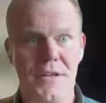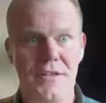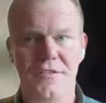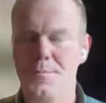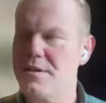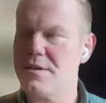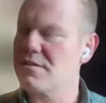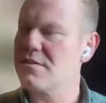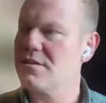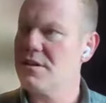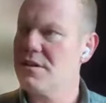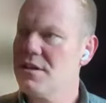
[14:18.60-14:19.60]
in that
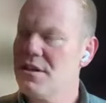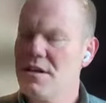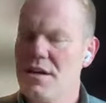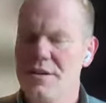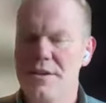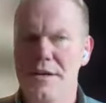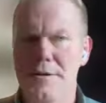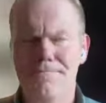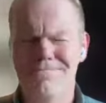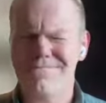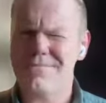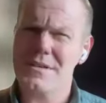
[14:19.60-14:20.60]
space. And
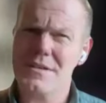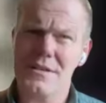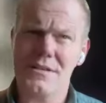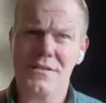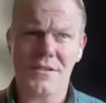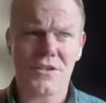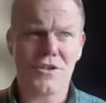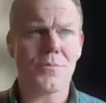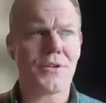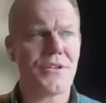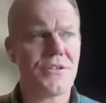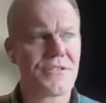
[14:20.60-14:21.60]
then, I'd
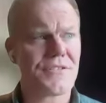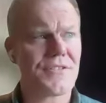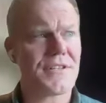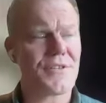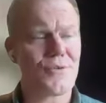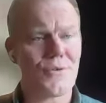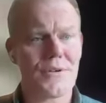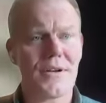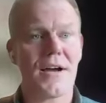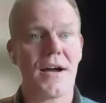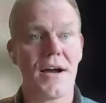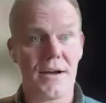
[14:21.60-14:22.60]
say a couple of years, then I
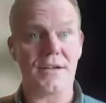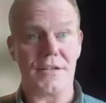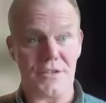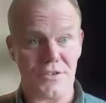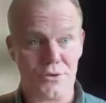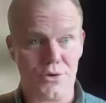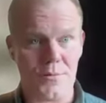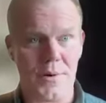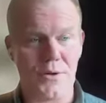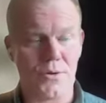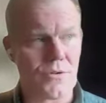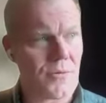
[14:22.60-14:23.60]
thought I'd like to
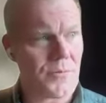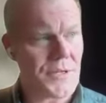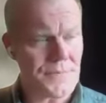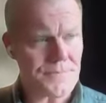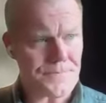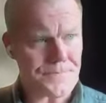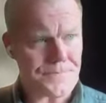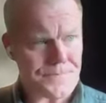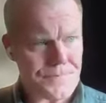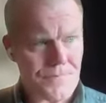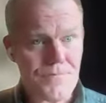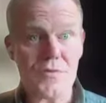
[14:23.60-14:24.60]
create my own company
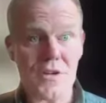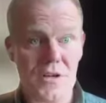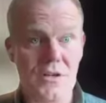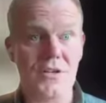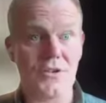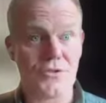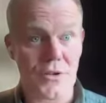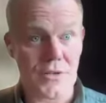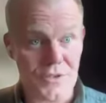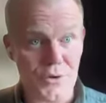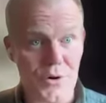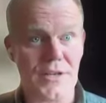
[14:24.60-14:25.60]

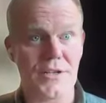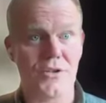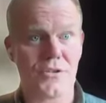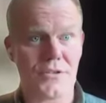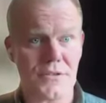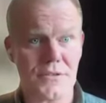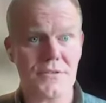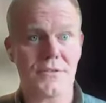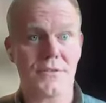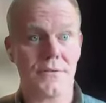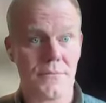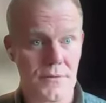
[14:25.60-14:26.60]
and try a look
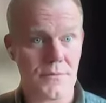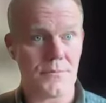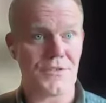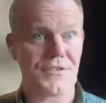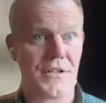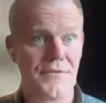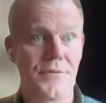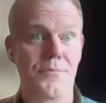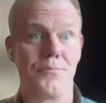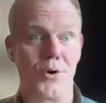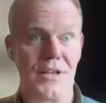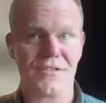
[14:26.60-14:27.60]

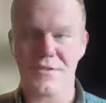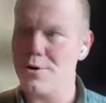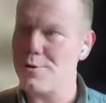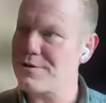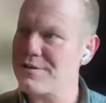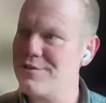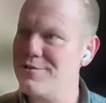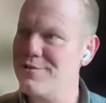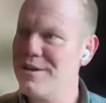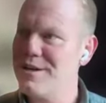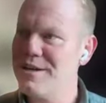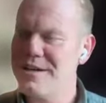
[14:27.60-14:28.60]
myself and bring in some work
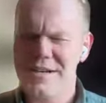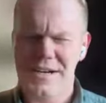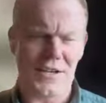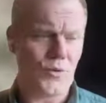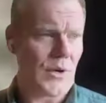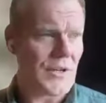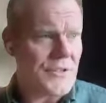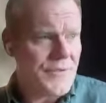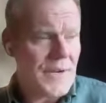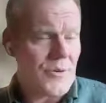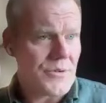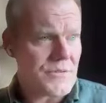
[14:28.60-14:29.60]
myself. And I
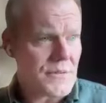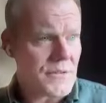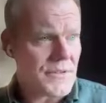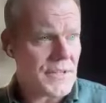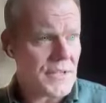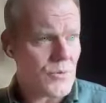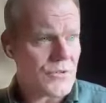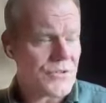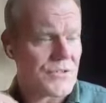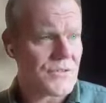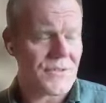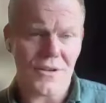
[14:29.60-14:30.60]
quickly found that
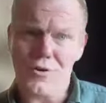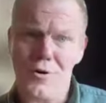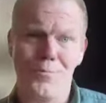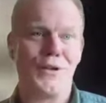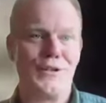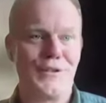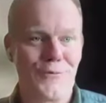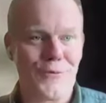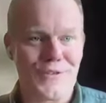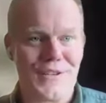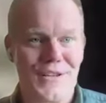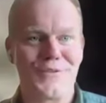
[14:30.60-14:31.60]
it was a
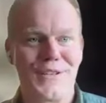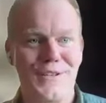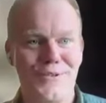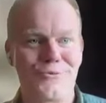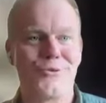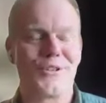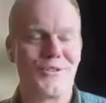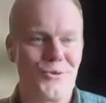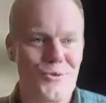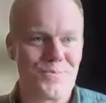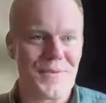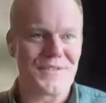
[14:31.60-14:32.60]
completely different set of skills
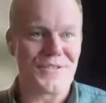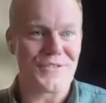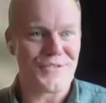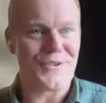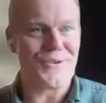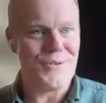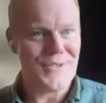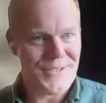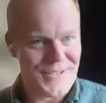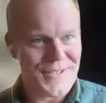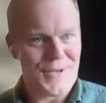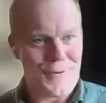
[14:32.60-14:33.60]
running your own business
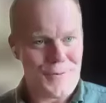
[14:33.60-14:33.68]
to